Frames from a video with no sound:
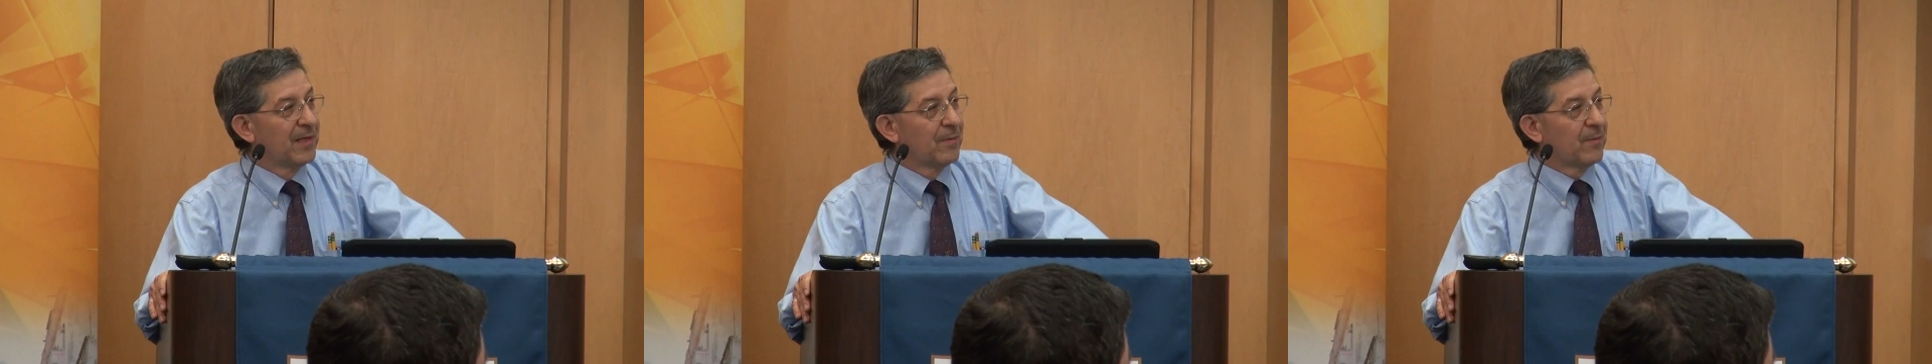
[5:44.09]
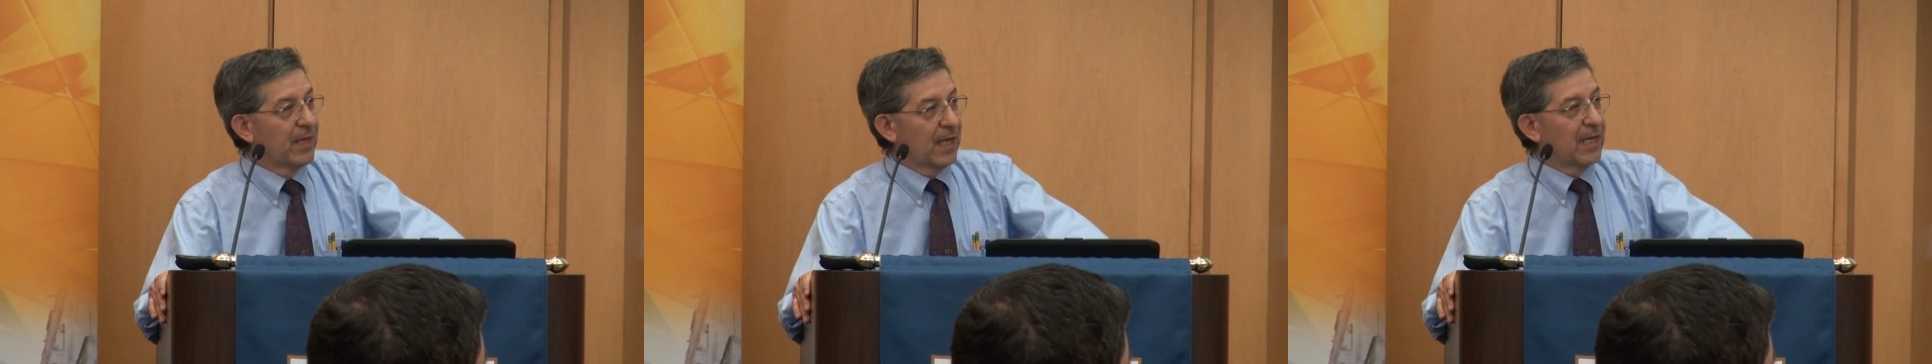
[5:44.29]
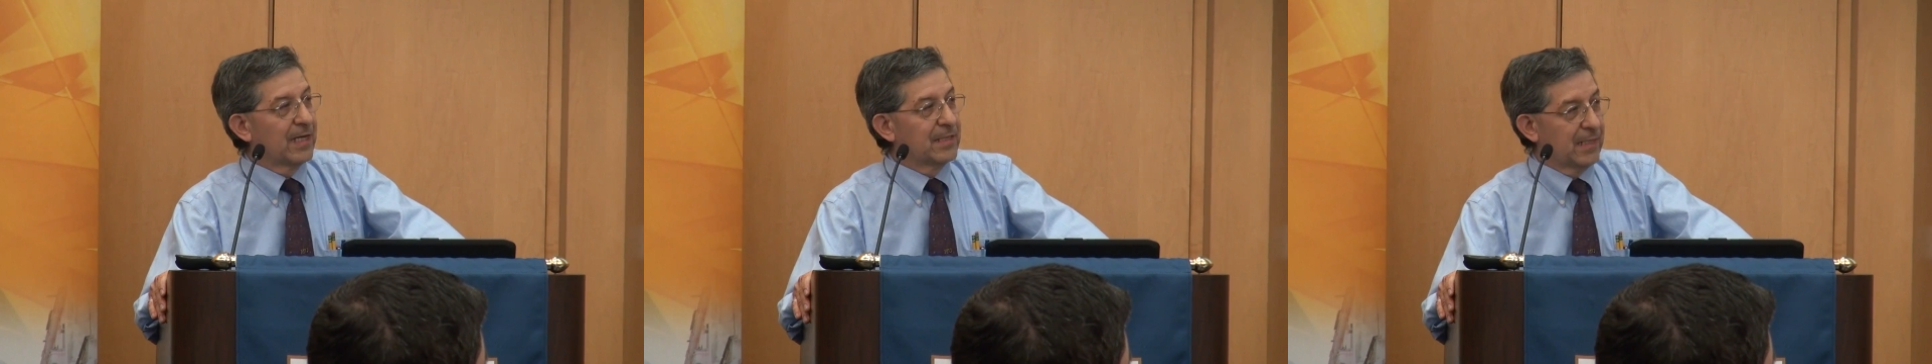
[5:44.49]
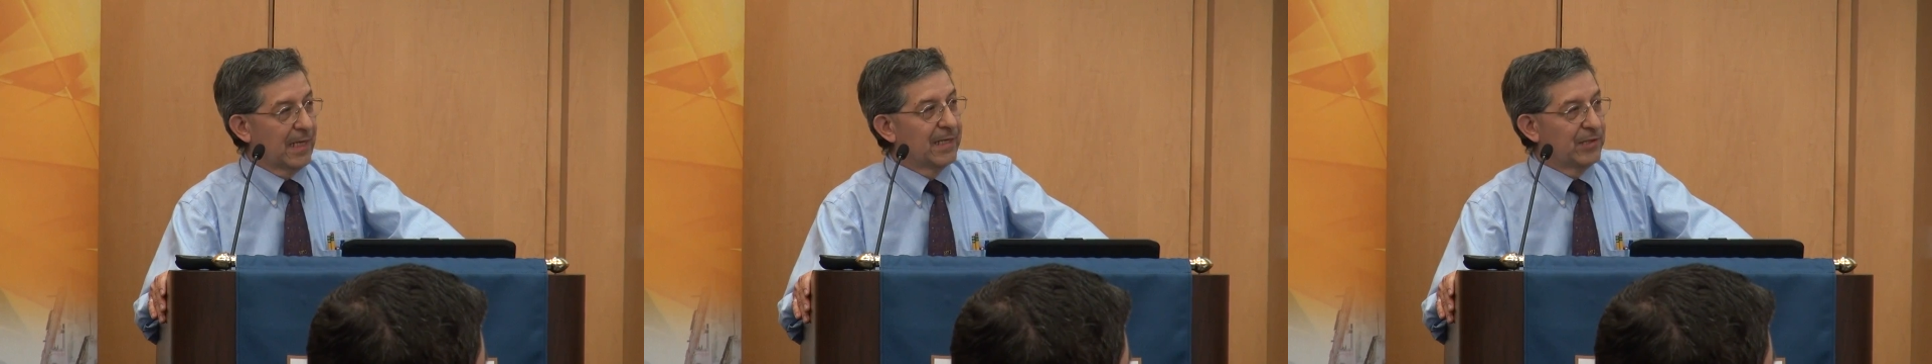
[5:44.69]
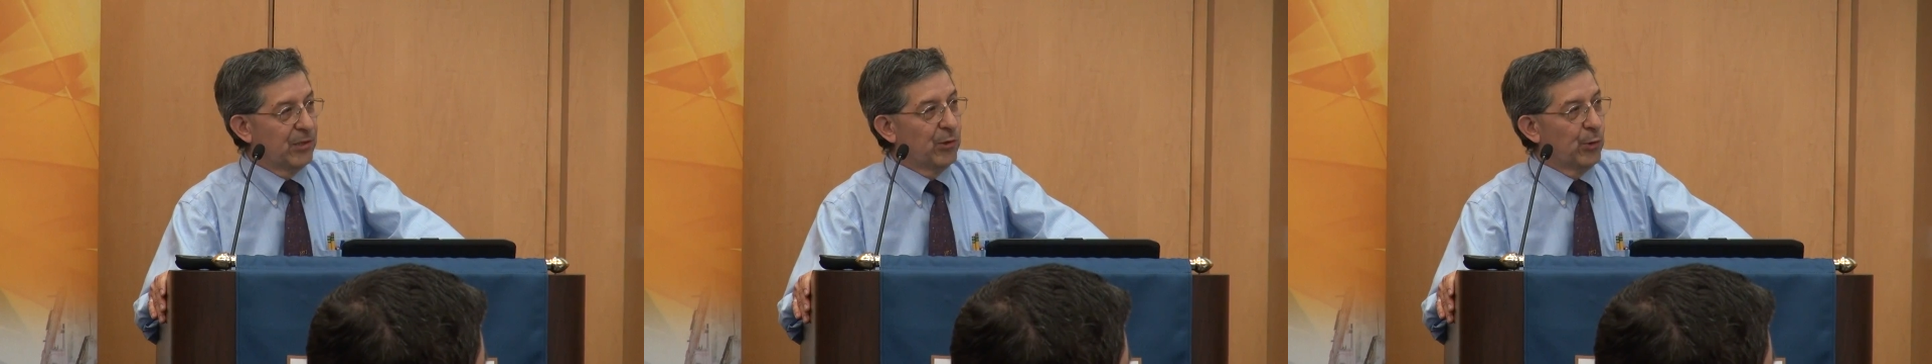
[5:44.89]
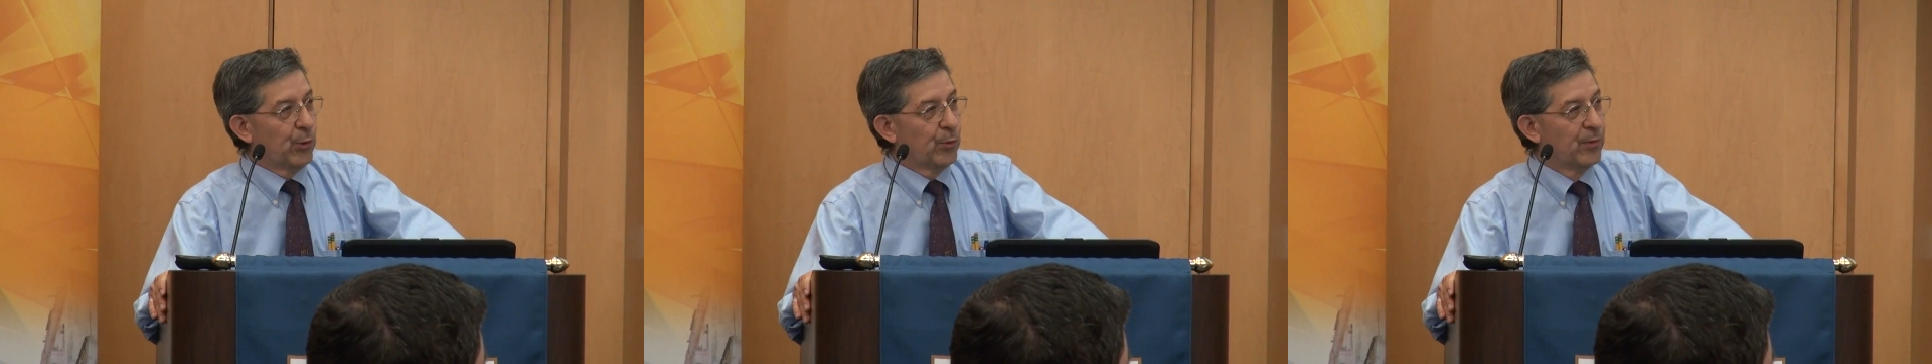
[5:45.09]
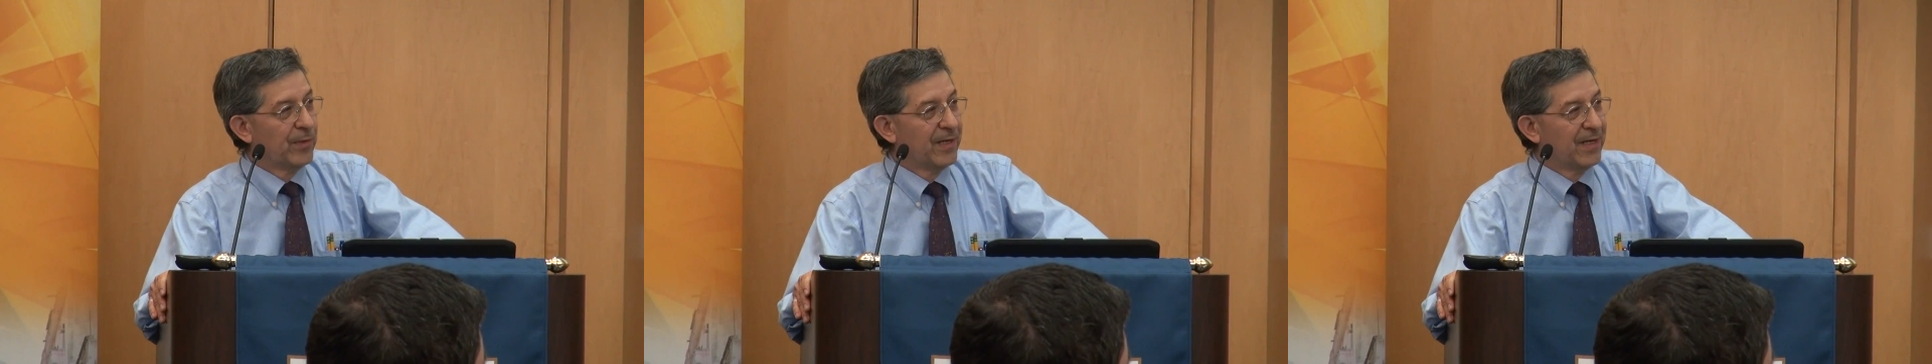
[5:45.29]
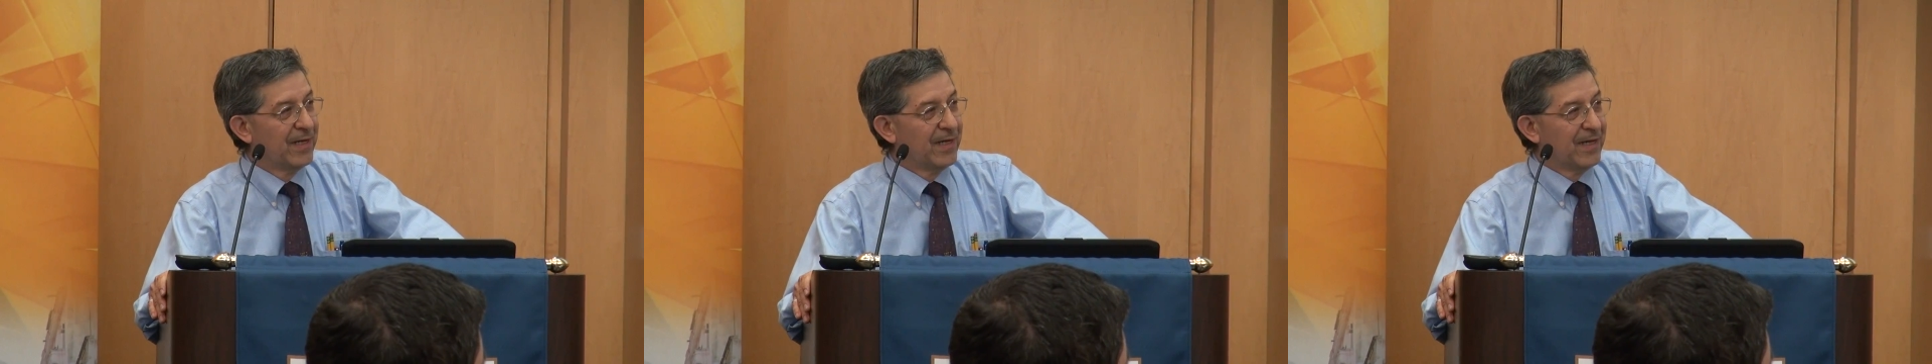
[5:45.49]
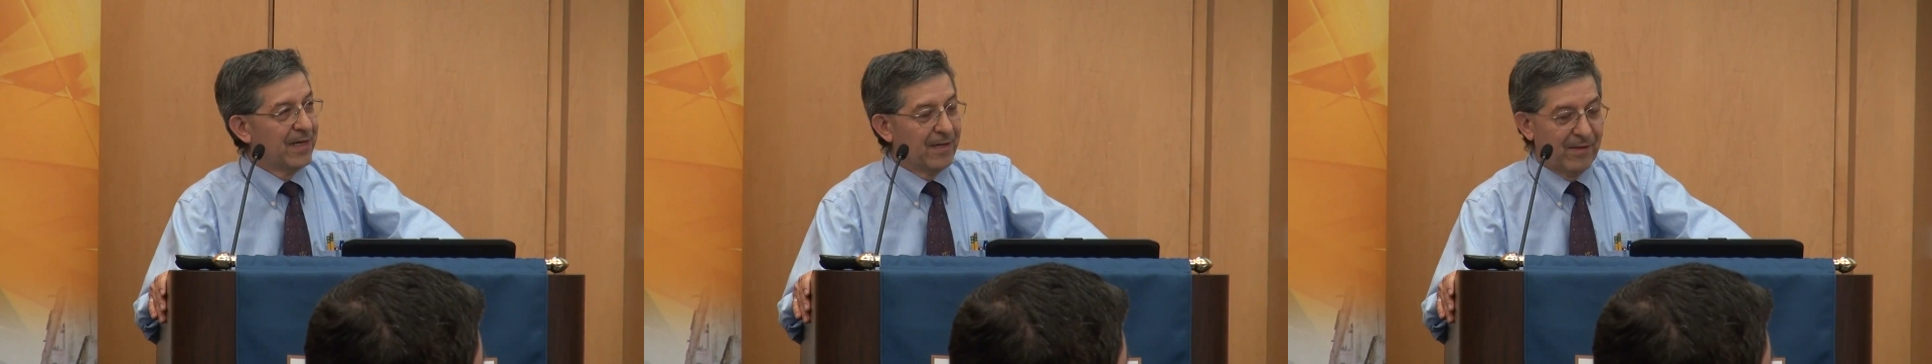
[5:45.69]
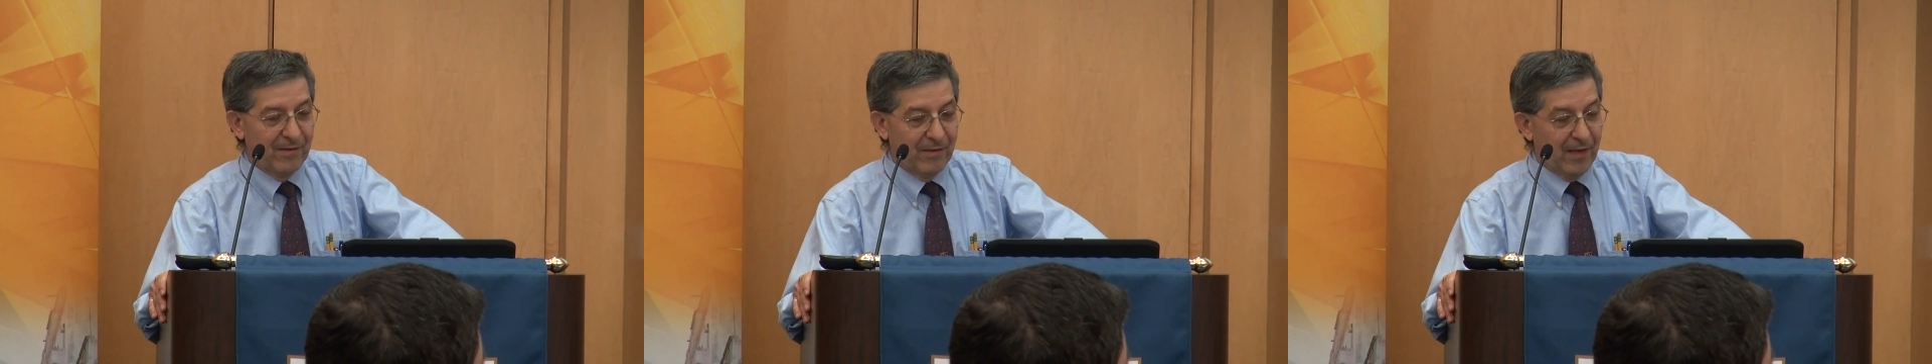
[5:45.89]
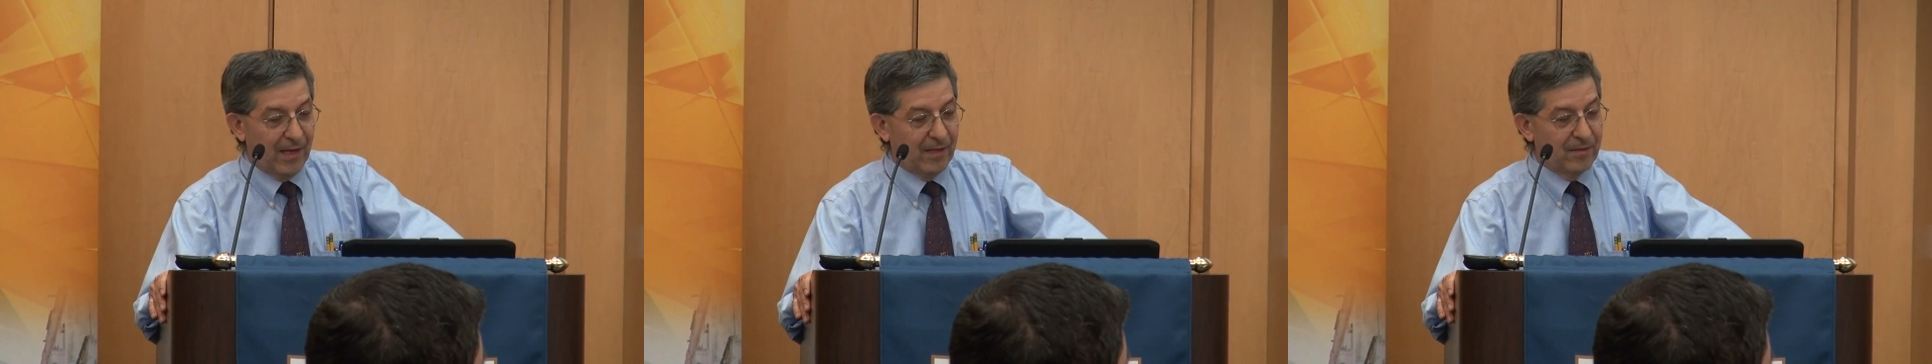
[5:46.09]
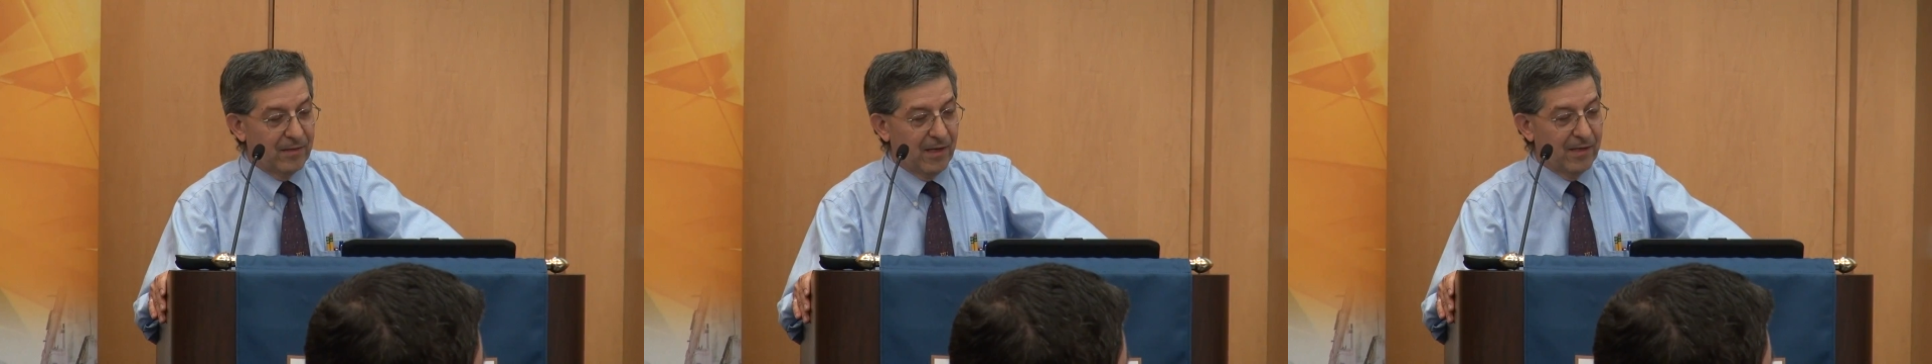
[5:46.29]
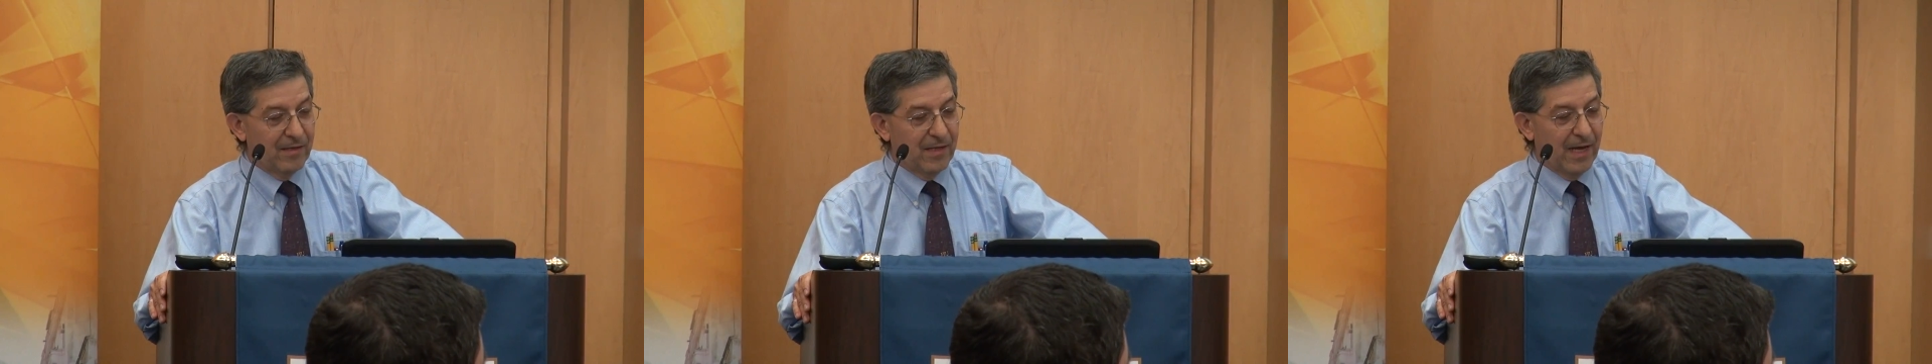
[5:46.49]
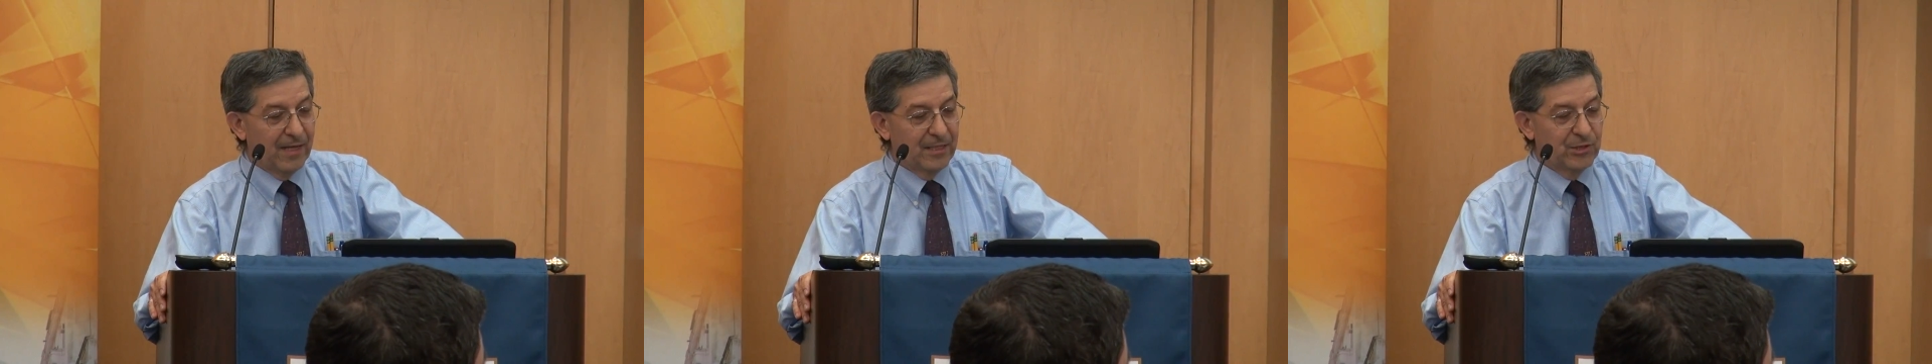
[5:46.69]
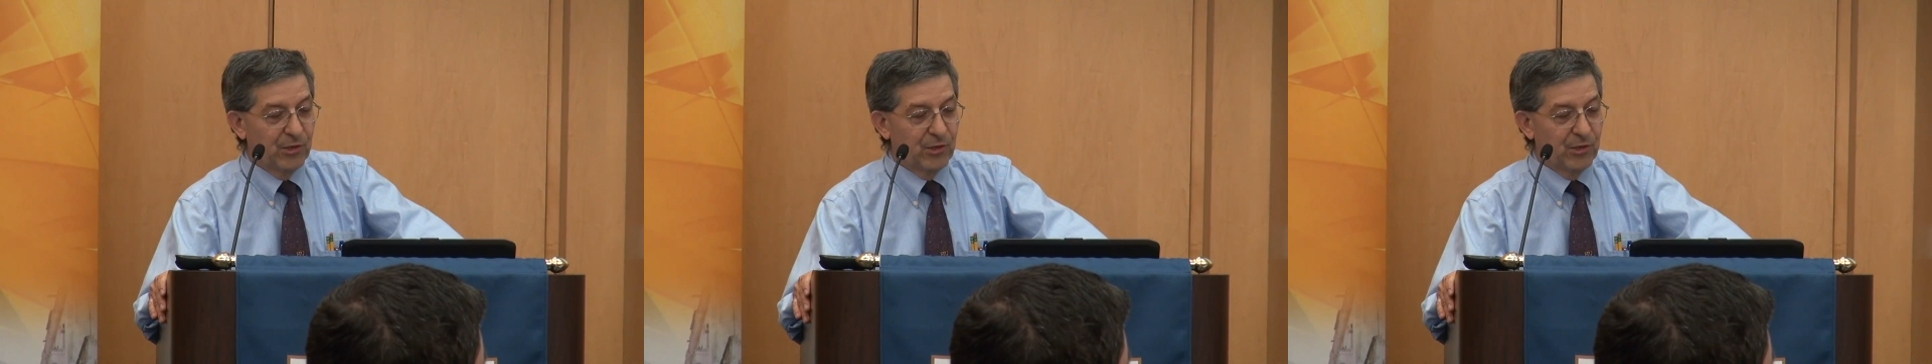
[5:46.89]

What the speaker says: but I can tell you that that is